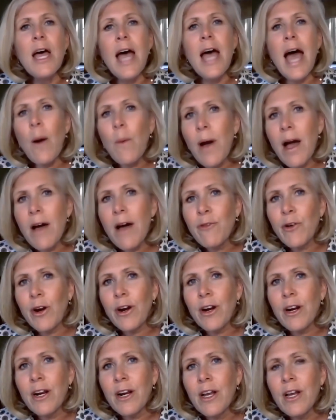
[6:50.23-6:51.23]

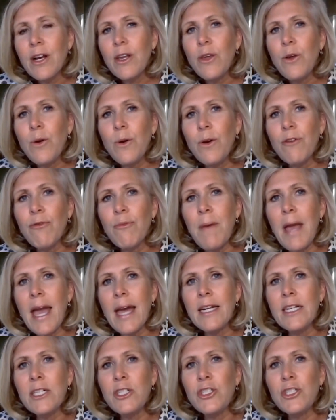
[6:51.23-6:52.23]
However, you have
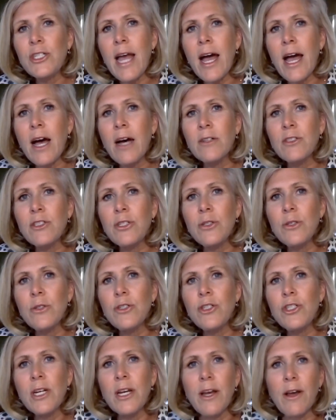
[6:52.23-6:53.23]
managed now
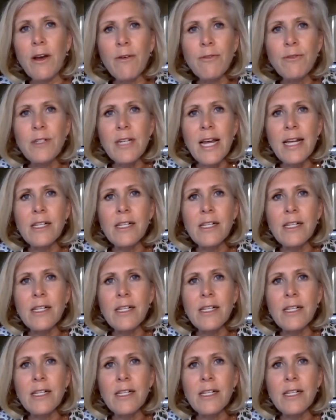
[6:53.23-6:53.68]
to shift.